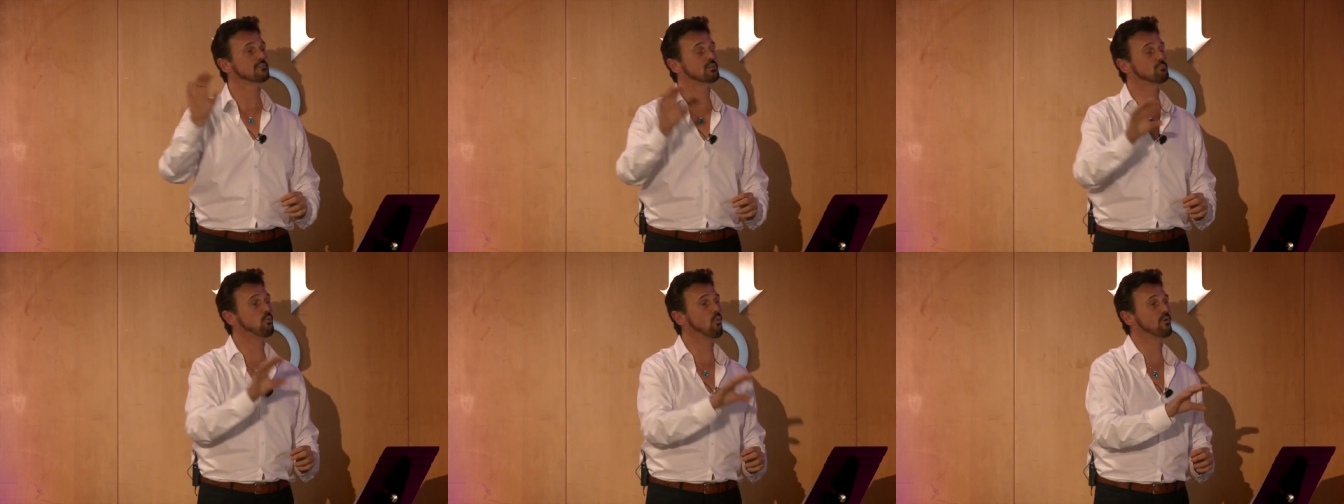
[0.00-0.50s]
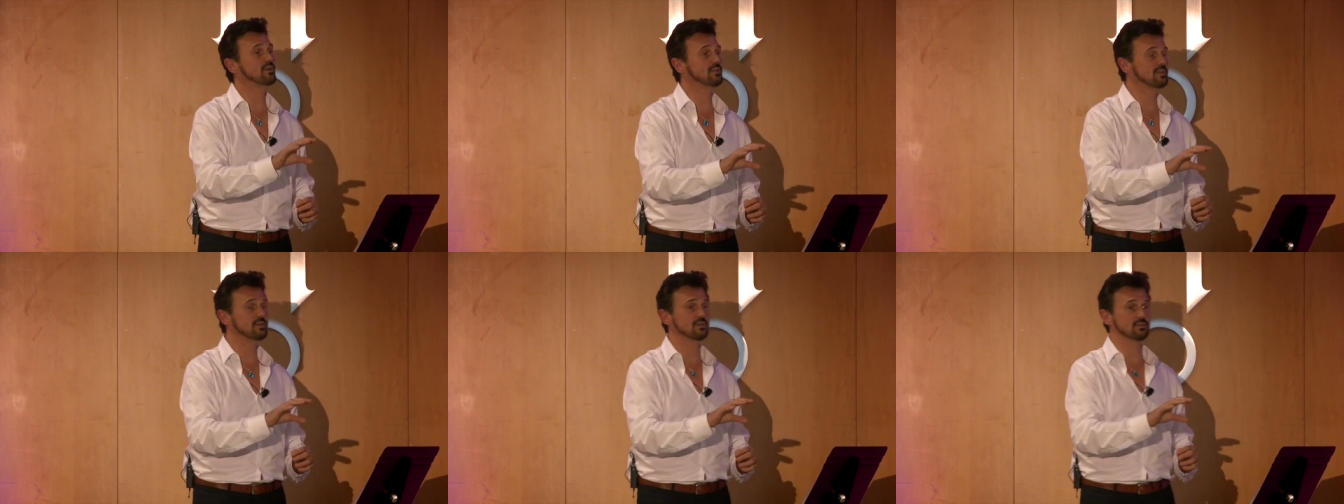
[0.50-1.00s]
The point
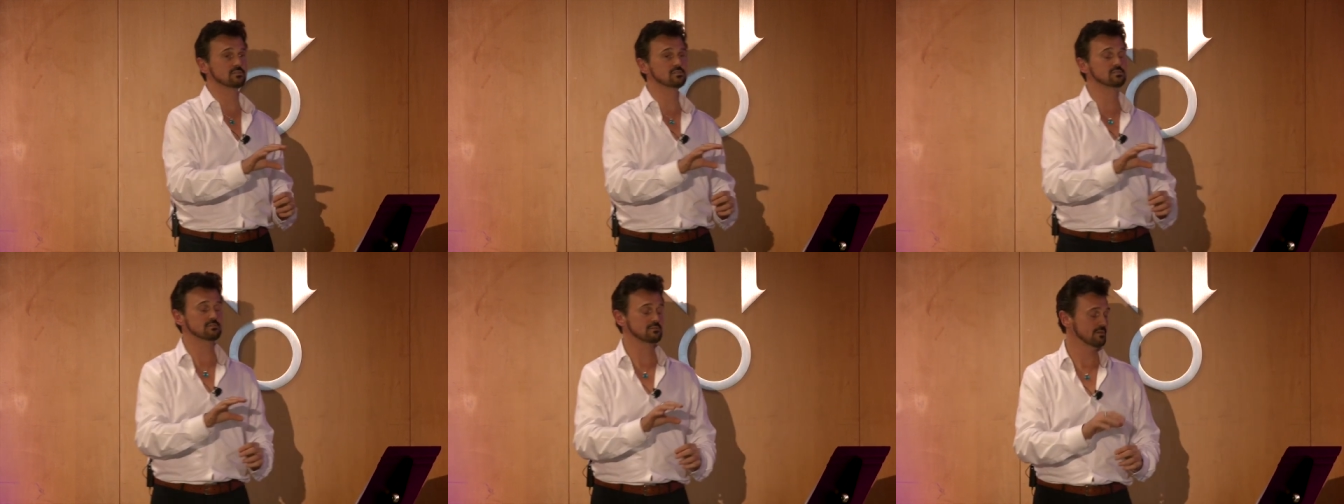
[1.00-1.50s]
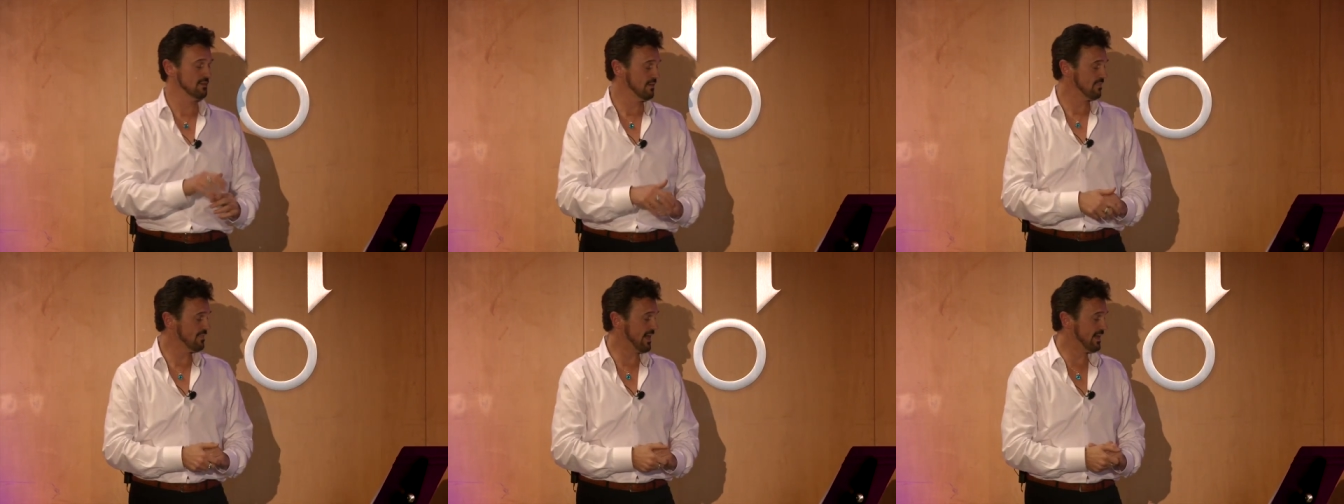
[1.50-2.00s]
is
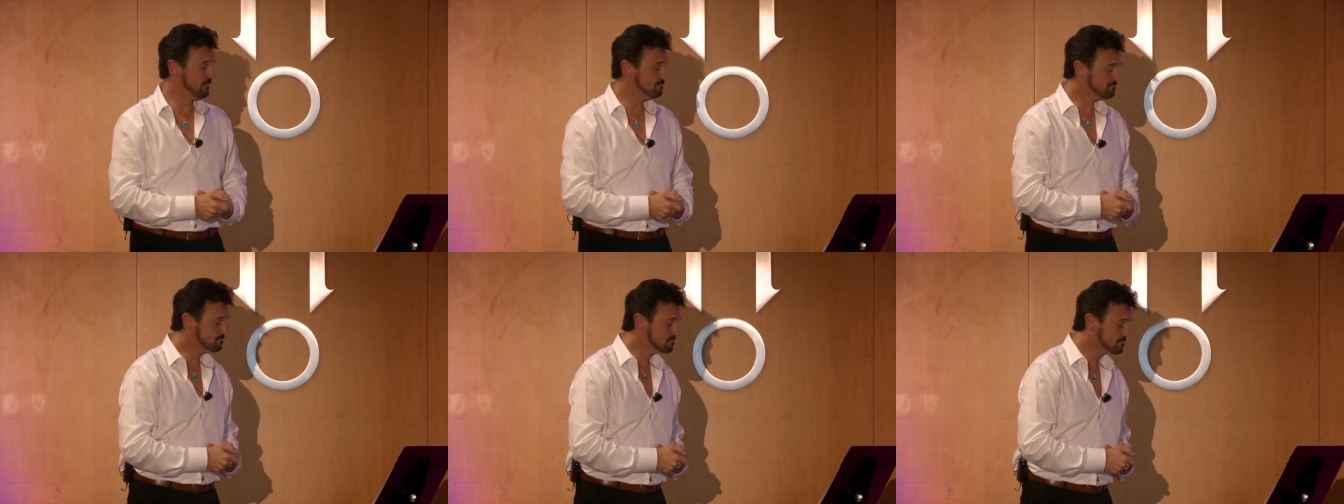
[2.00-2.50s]
that